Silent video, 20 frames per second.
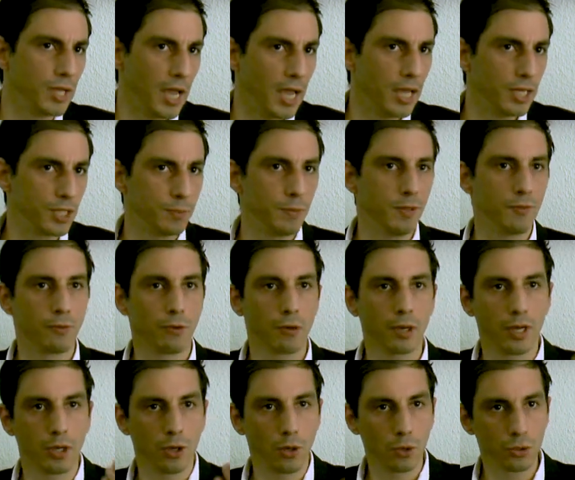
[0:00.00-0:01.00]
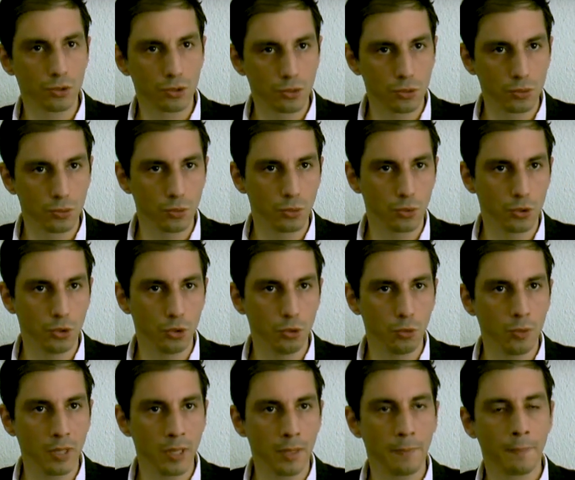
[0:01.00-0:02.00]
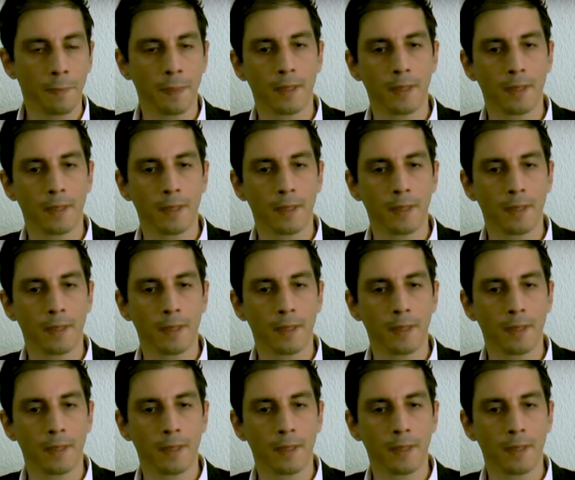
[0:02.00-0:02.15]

days before he goes to Cuba,